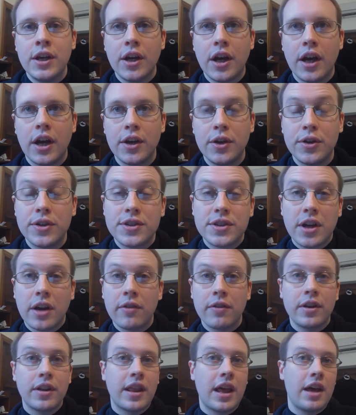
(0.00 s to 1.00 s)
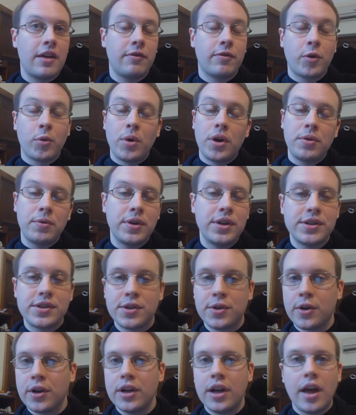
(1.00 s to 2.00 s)
you discover that for one
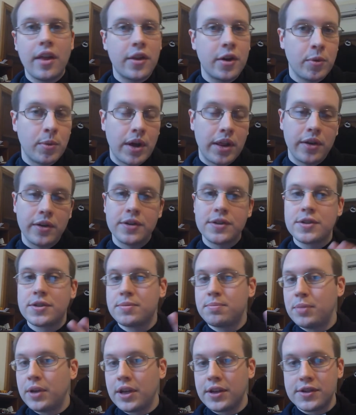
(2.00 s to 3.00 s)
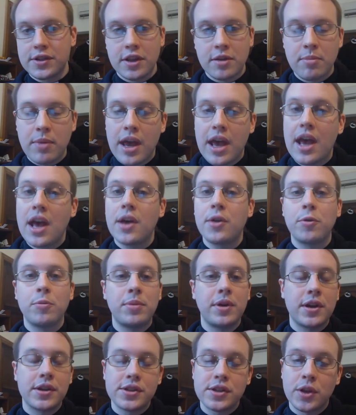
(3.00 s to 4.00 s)
reason or another, whether it's because of the man or
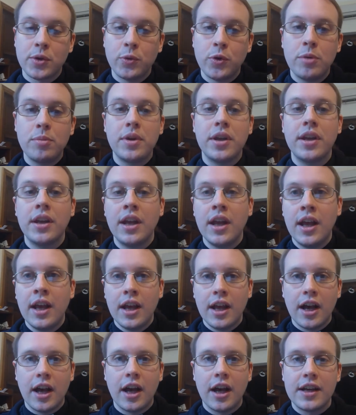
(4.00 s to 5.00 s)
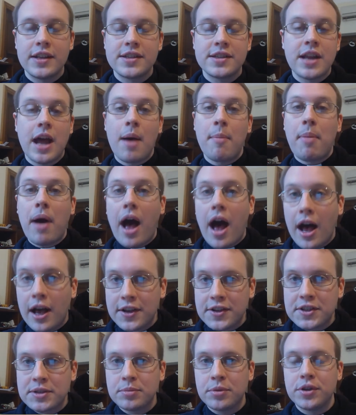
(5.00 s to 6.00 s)
because of the woman, it's not
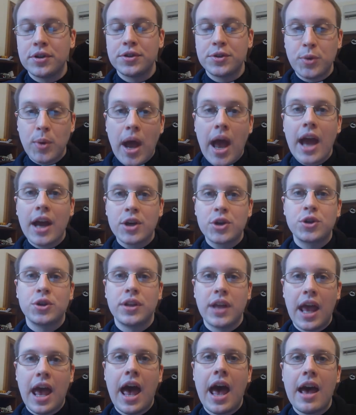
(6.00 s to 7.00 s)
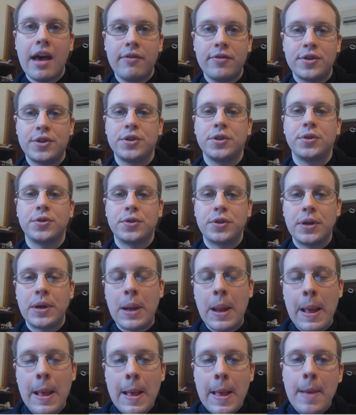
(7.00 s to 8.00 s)
possible to actually have children.
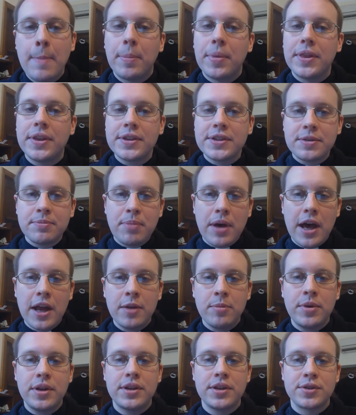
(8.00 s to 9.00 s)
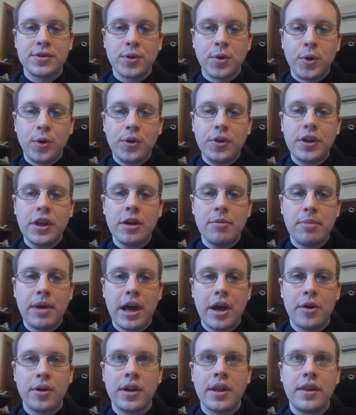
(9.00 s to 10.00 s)
But this impediment is only
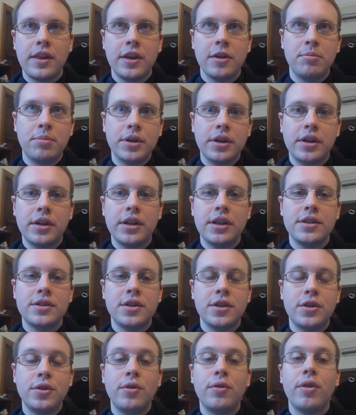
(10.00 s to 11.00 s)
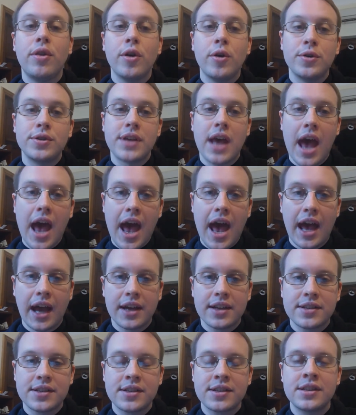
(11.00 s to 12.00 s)
about the ability to do those
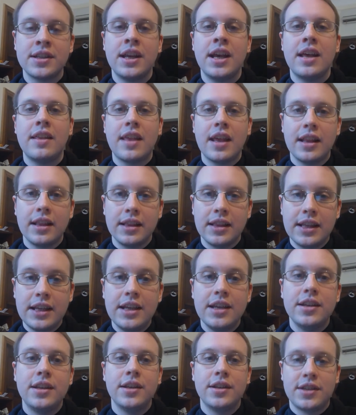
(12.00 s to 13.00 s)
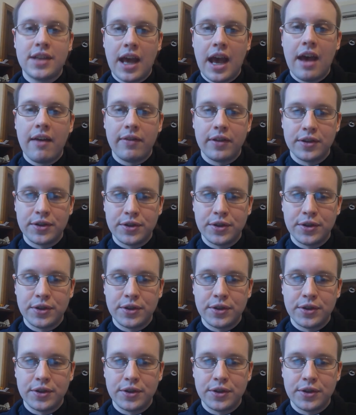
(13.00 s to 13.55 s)
acts that lead to having